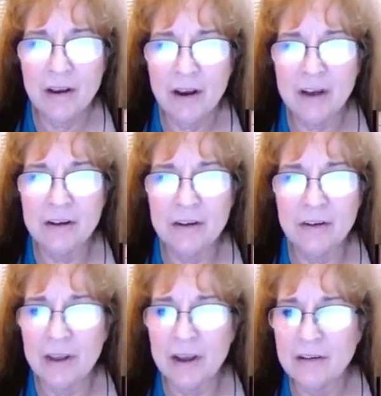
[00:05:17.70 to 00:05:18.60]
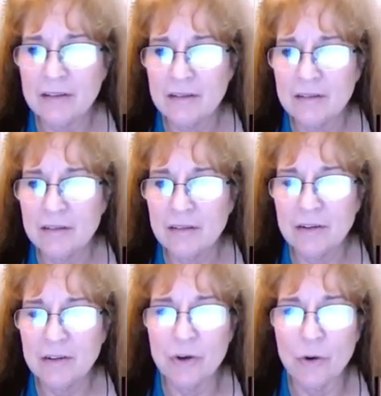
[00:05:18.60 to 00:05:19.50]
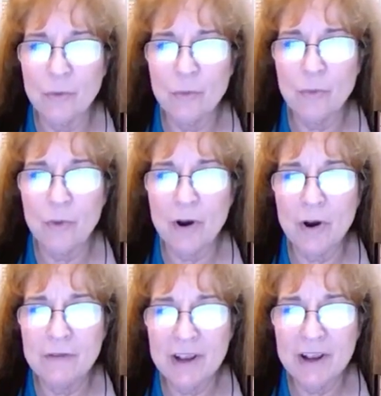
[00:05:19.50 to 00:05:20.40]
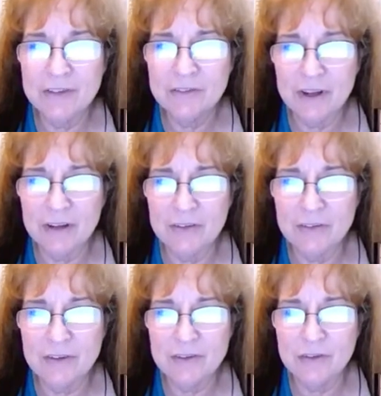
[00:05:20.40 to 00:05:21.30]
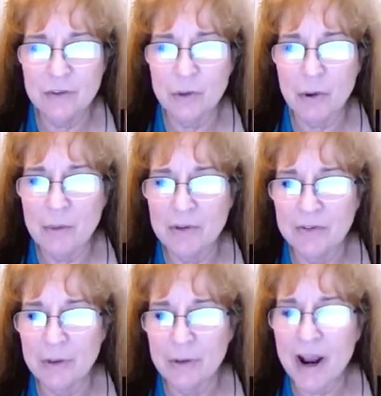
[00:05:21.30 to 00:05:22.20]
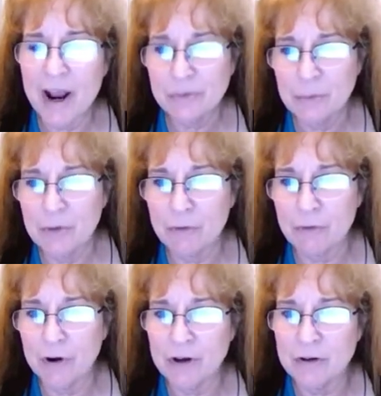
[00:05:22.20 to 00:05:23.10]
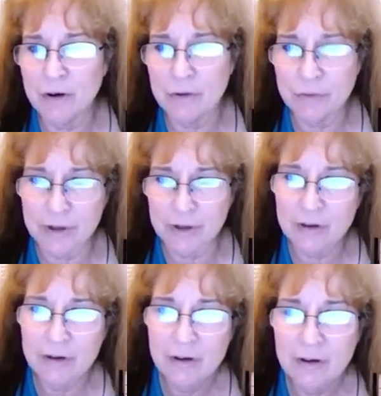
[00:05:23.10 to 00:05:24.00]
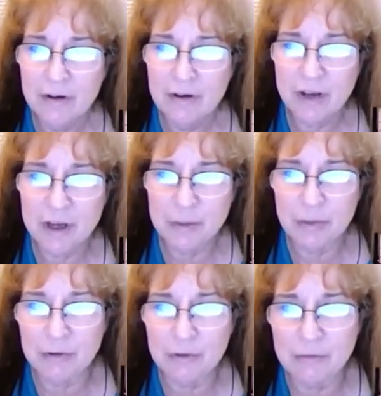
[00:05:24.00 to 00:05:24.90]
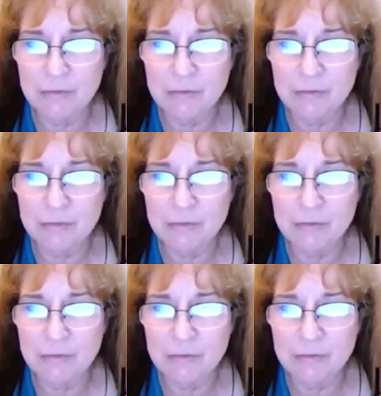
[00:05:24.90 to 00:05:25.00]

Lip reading: I didn't know that. So on advanced settings, this is the problem because they were asking me for an encoding type of